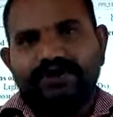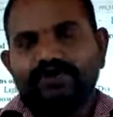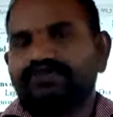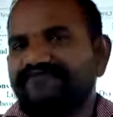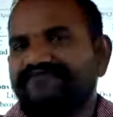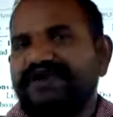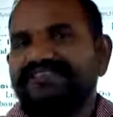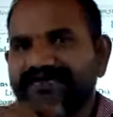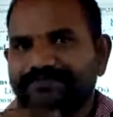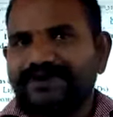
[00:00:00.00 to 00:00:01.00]
So if at all
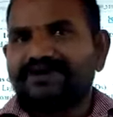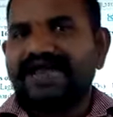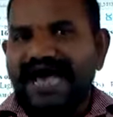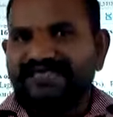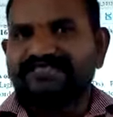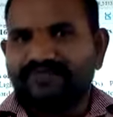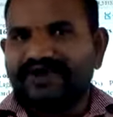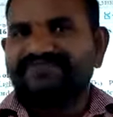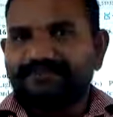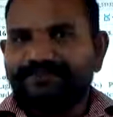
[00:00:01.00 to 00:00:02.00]
that particular IC, one
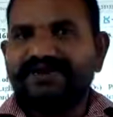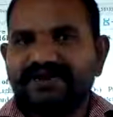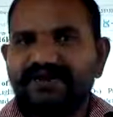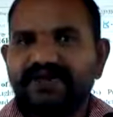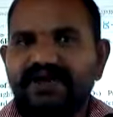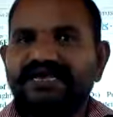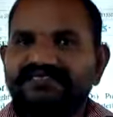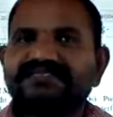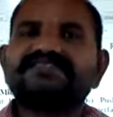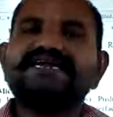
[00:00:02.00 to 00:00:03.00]
of the pin,
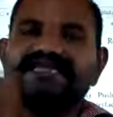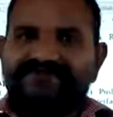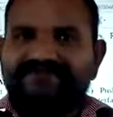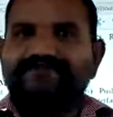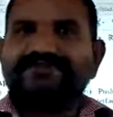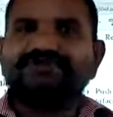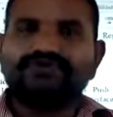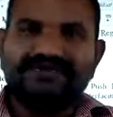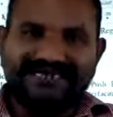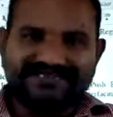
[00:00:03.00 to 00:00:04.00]
is sending the information to
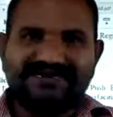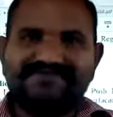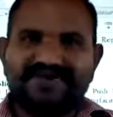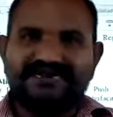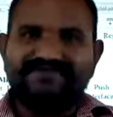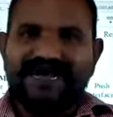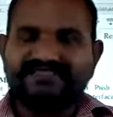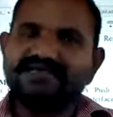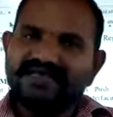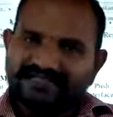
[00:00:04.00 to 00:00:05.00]
the next level device,